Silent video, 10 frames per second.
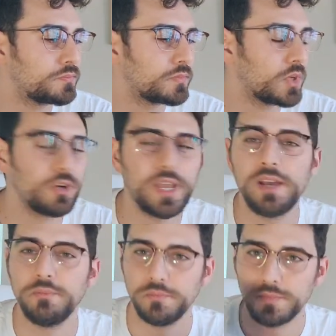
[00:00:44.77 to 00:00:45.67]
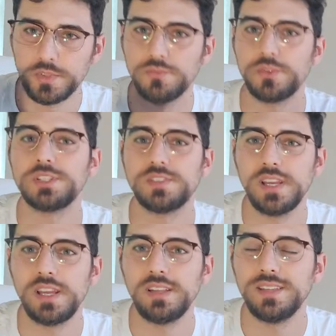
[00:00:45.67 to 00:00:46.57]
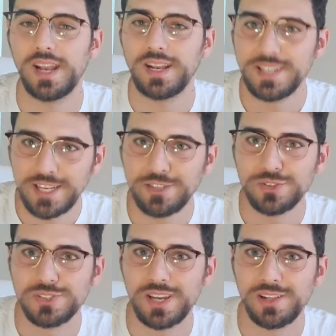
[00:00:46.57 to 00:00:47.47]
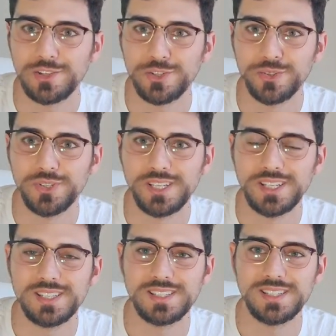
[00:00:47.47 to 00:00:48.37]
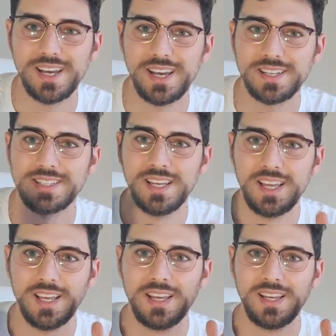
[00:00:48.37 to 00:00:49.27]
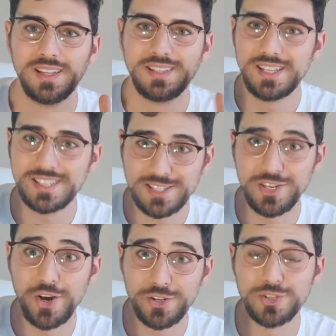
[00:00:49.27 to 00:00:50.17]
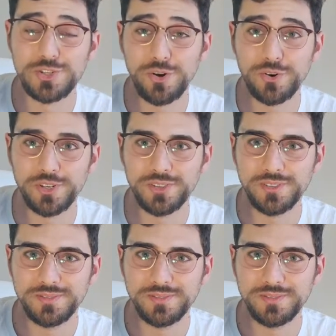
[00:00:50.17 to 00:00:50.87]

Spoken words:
Okay, the first thing that I need to tell you is that this is not a tutorial.